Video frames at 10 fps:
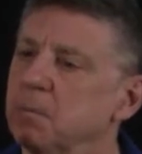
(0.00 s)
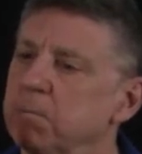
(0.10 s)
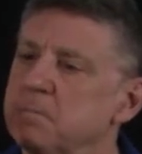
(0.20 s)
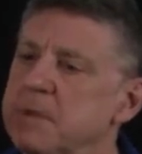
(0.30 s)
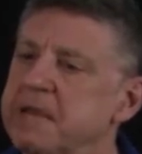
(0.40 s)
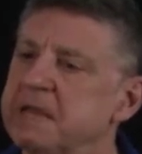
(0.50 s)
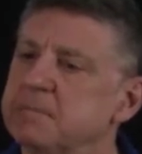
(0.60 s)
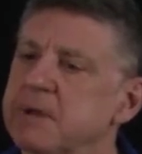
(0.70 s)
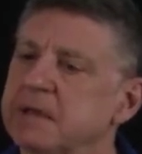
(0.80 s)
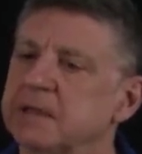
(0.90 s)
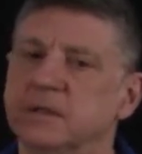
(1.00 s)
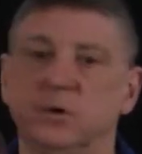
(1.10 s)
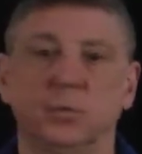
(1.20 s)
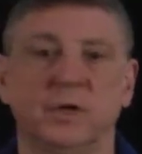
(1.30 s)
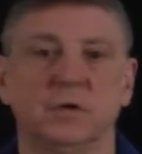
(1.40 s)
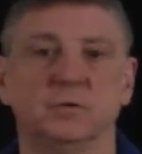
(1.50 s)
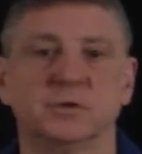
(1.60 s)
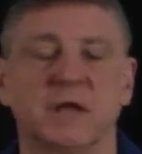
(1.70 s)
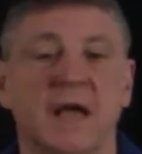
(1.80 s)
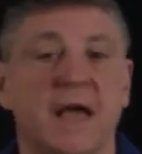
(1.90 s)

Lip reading: main method that we used.